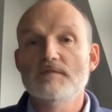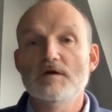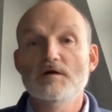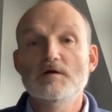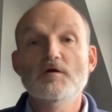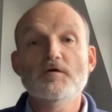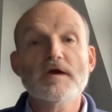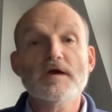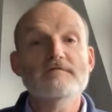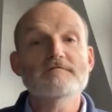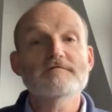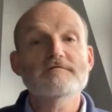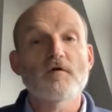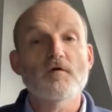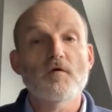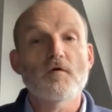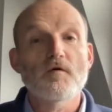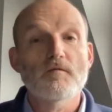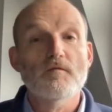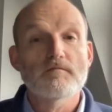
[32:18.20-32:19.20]
looking
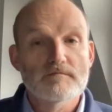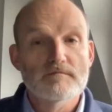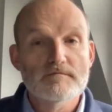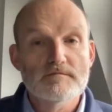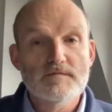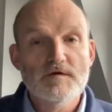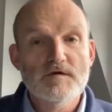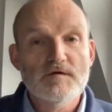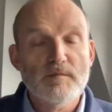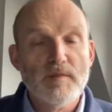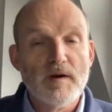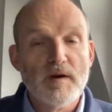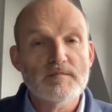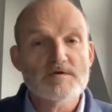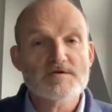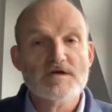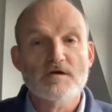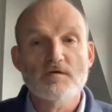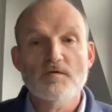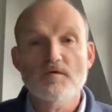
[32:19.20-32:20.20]
for your
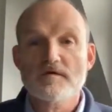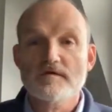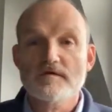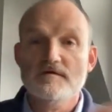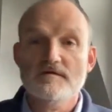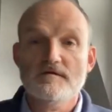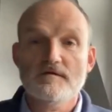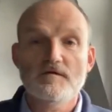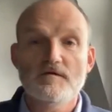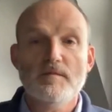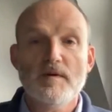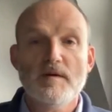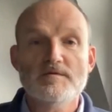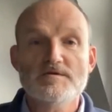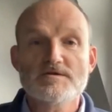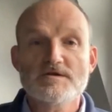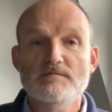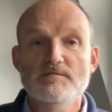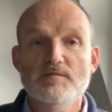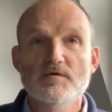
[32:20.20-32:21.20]
publishing authors, you're
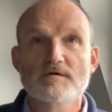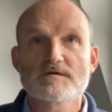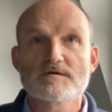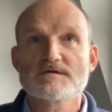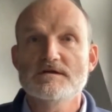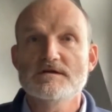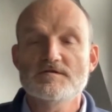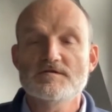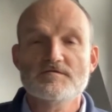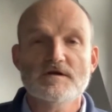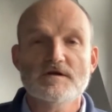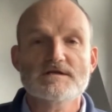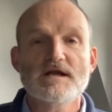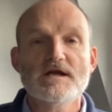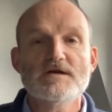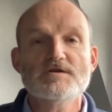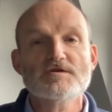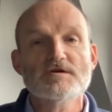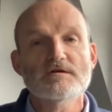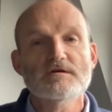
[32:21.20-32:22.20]
publishing books in
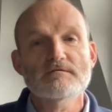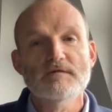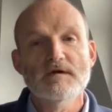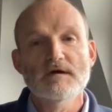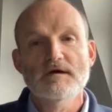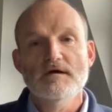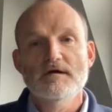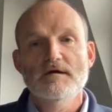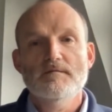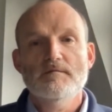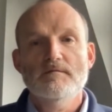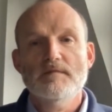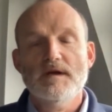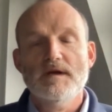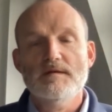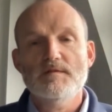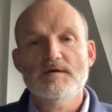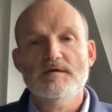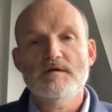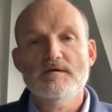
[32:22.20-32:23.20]
translation.
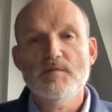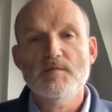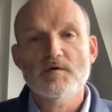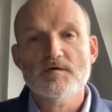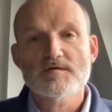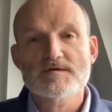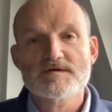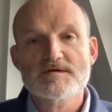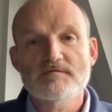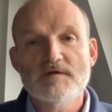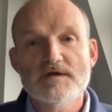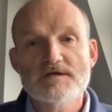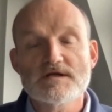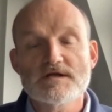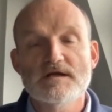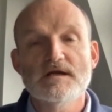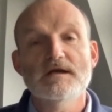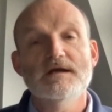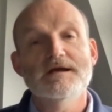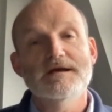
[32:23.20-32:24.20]
Maybe the book was
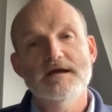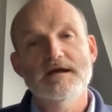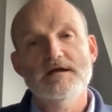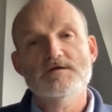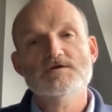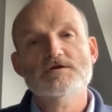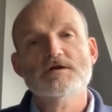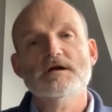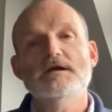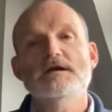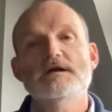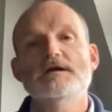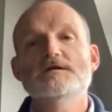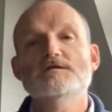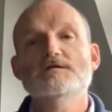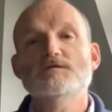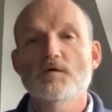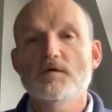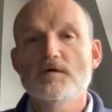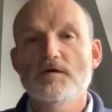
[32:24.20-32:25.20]
originally in
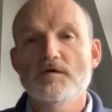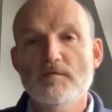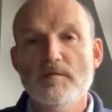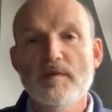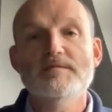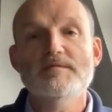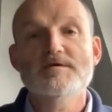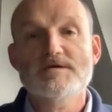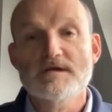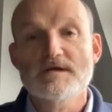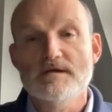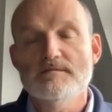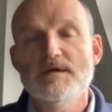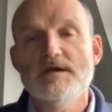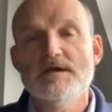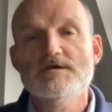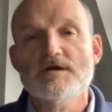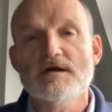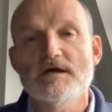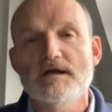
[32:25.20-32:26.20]
Chinese or you're publishing them
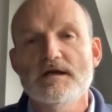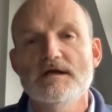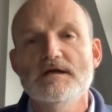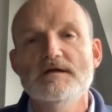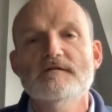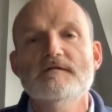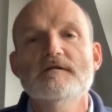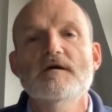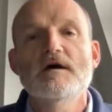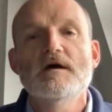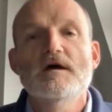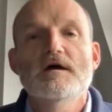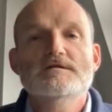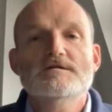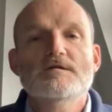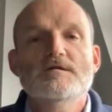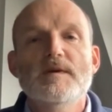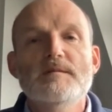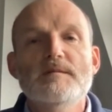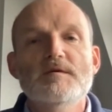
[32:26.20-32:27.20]
in Chinese.
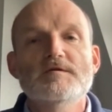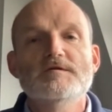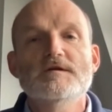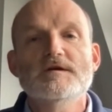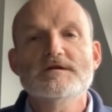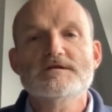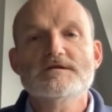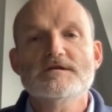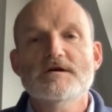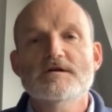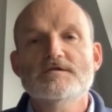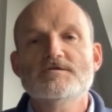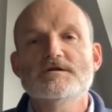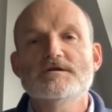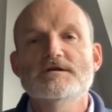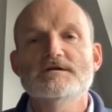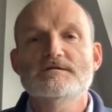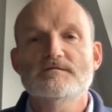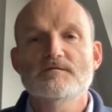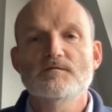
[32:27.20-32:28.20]
So people are doing
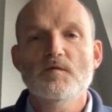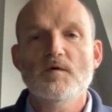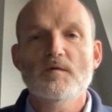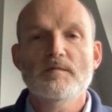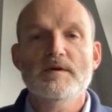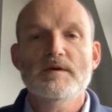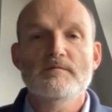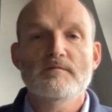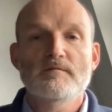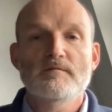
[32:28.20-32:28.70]
searches. What